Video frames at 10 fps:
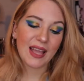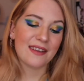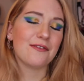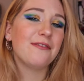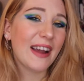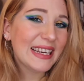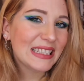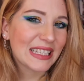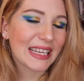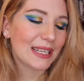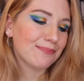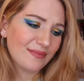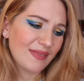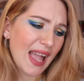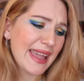And finally,
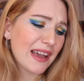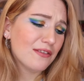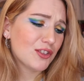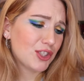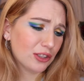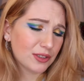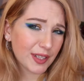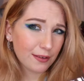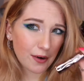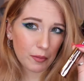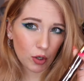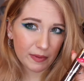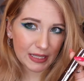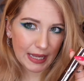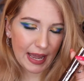I have Jilted from
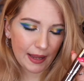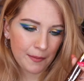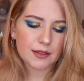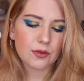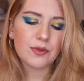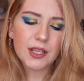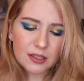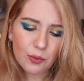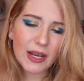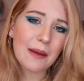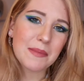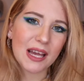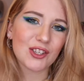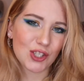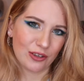Urban Decay. So this one I'm
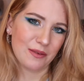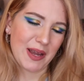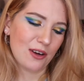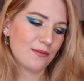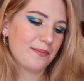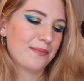not sure about.